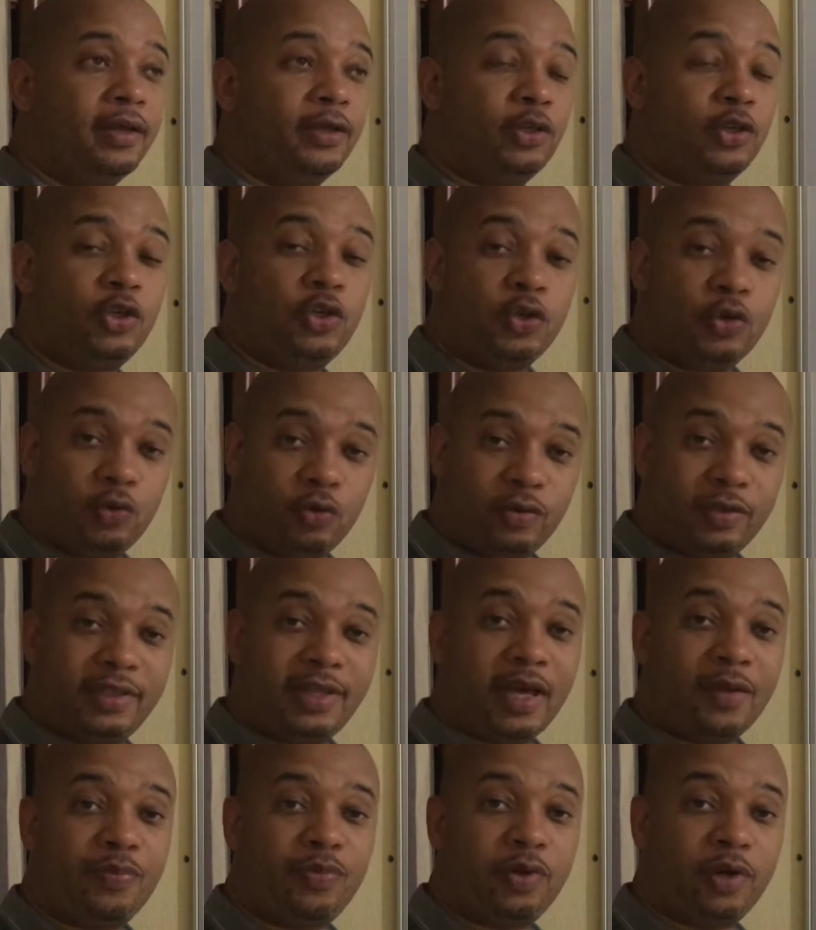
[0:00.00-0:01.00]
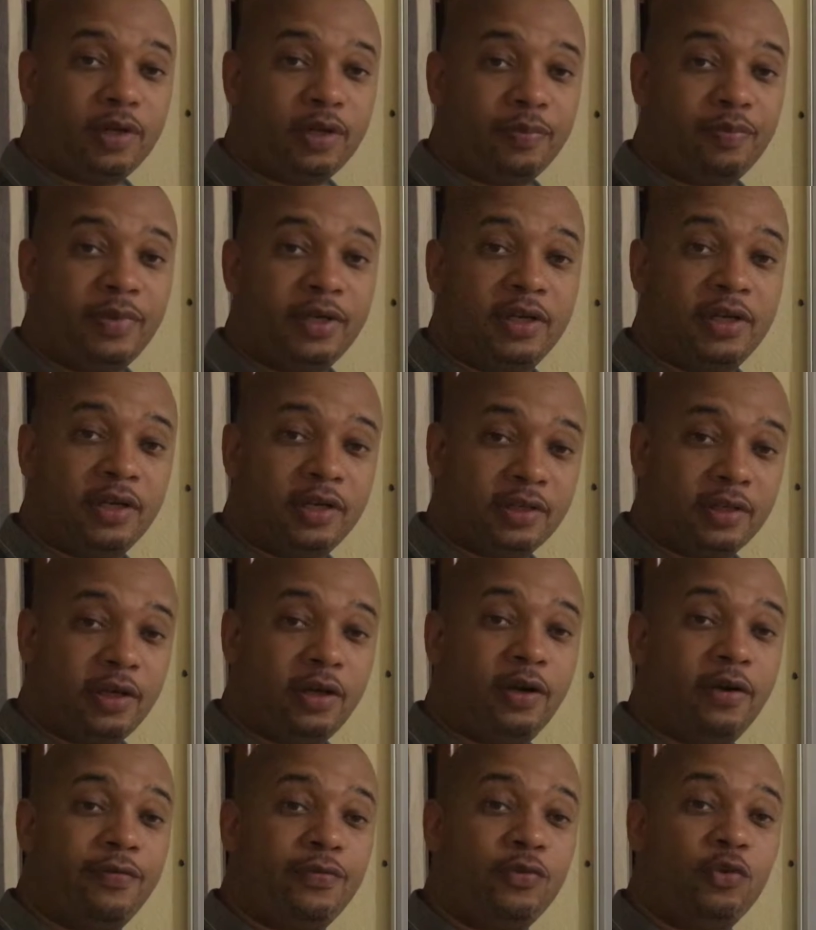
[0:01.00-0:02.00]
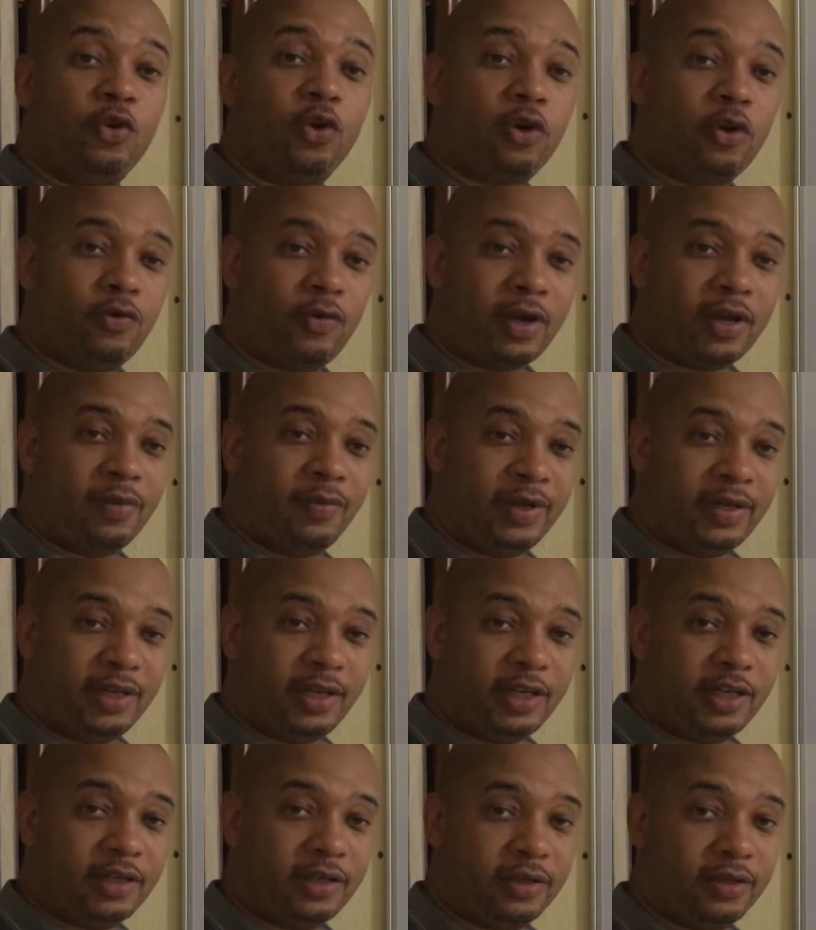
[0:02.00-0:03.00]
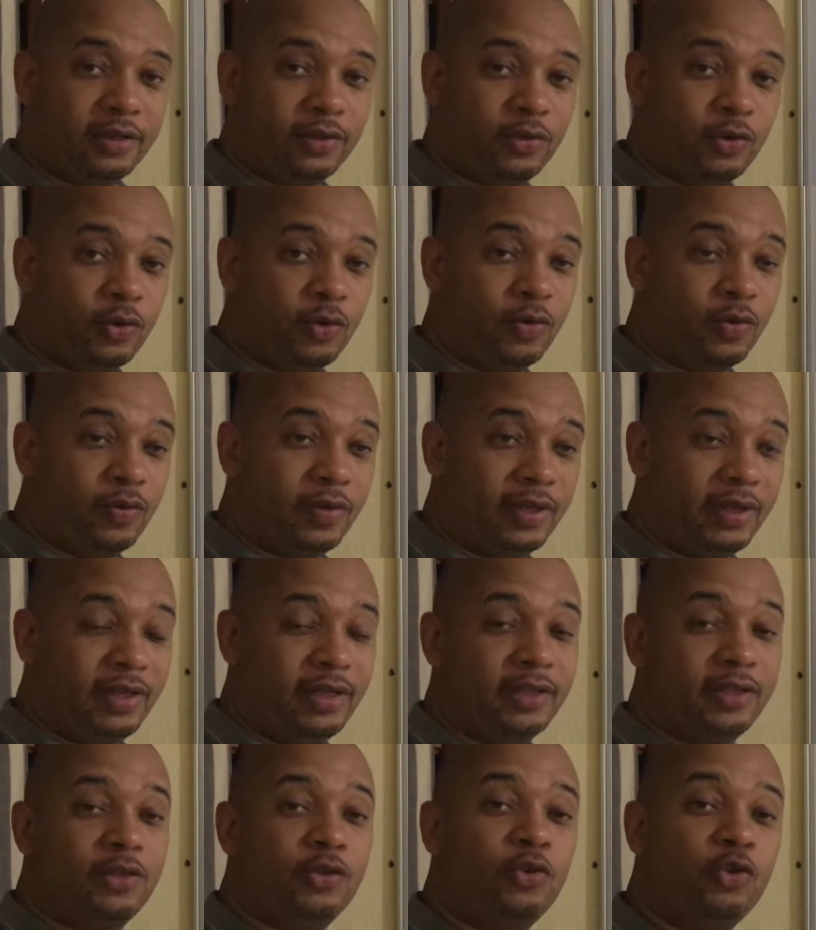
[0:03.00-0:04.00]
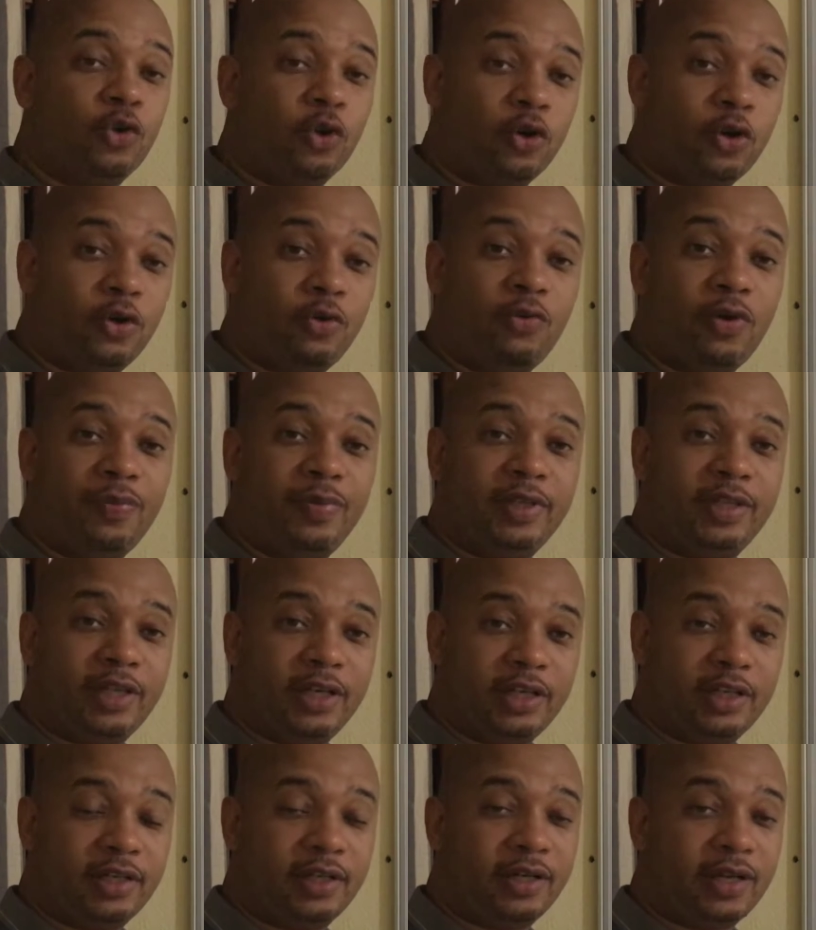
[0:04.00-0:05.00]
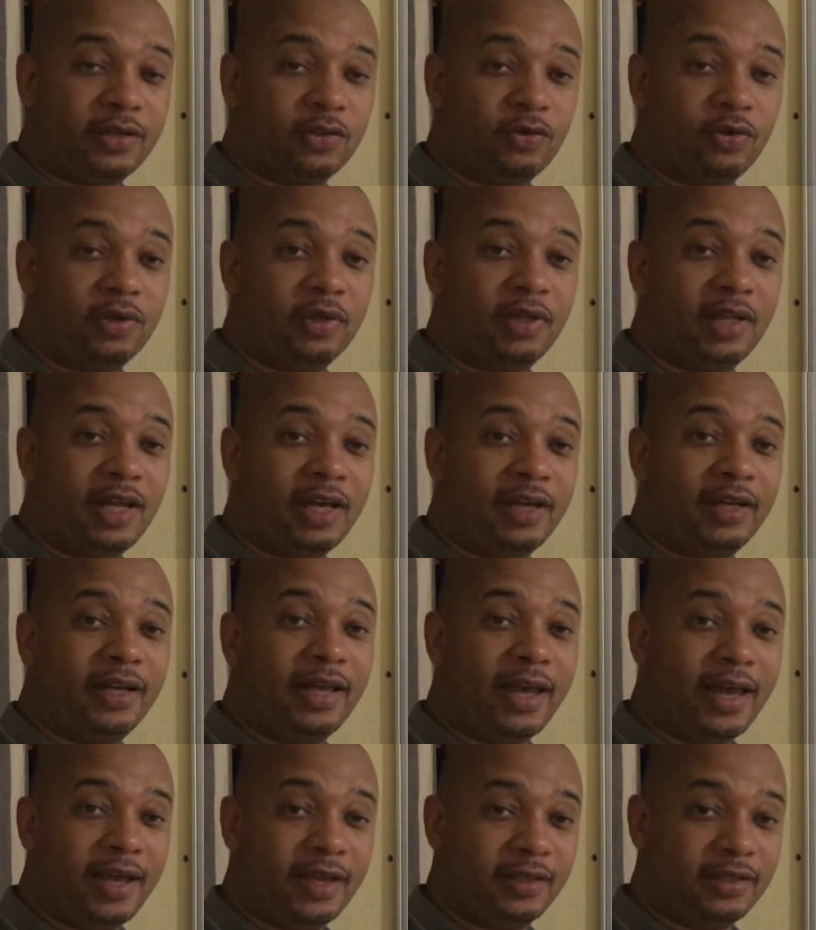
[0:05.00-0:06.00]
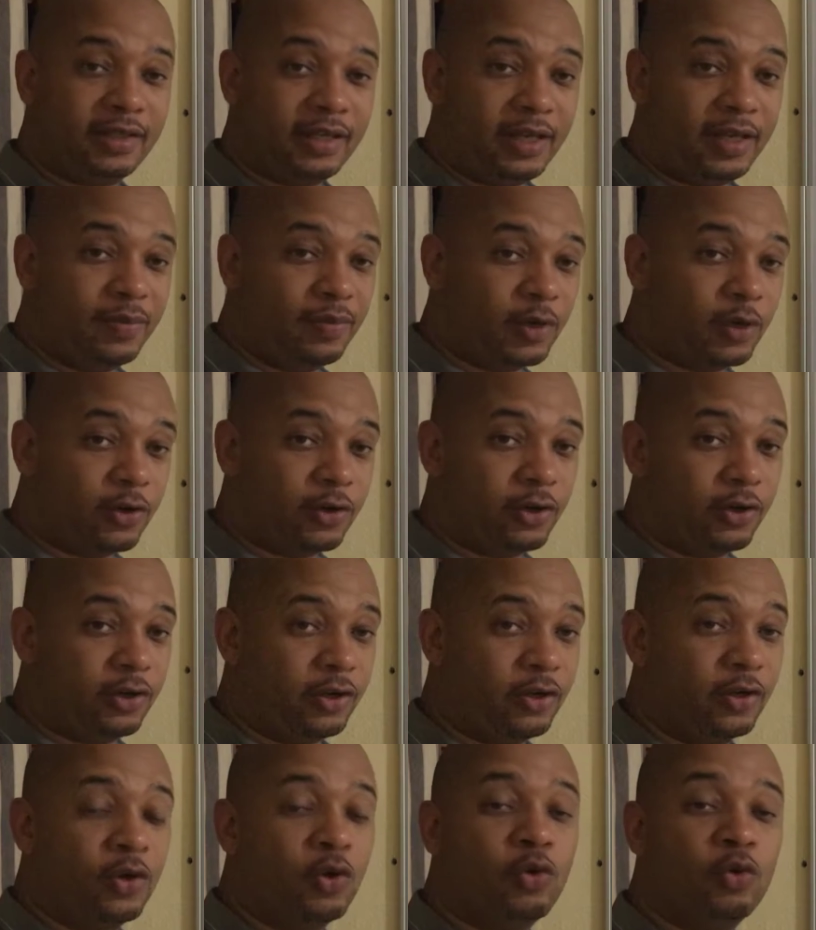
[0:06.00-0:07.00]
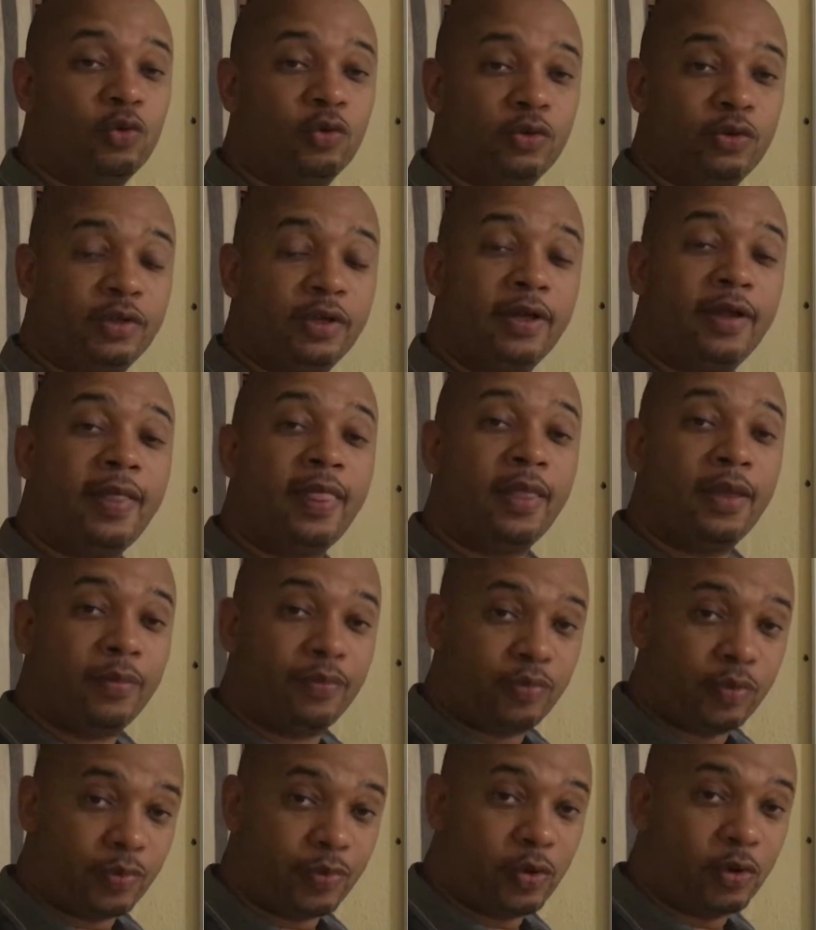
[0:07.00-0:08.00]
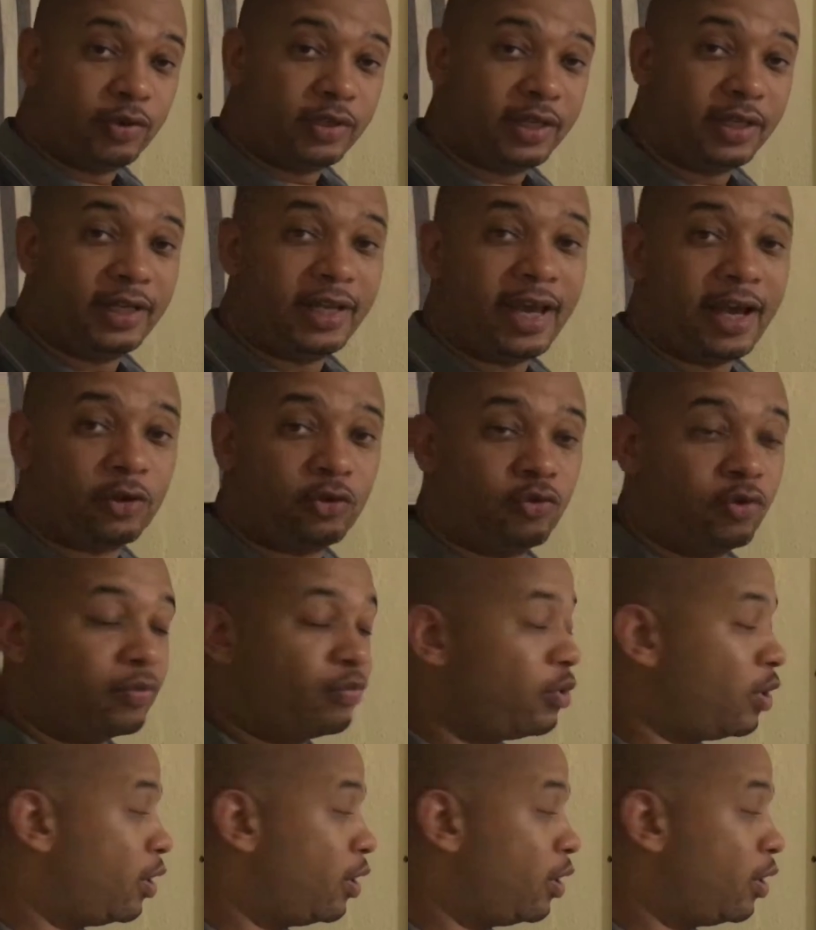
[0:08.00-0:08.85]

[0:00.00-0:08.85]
choose that product because of your recommendation. So it's your reputation that's on the line as a marketer who's proposing the actual